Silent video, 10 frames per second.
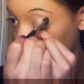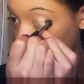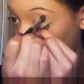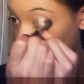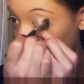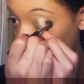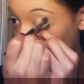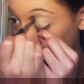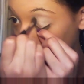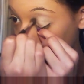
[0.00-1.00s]
light
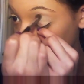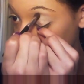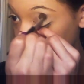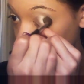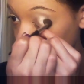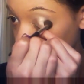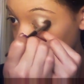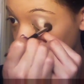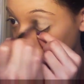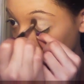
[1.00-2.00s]
hand
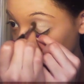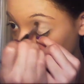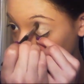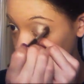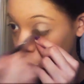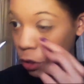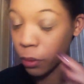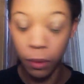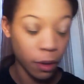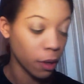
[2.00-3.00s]
discourage you.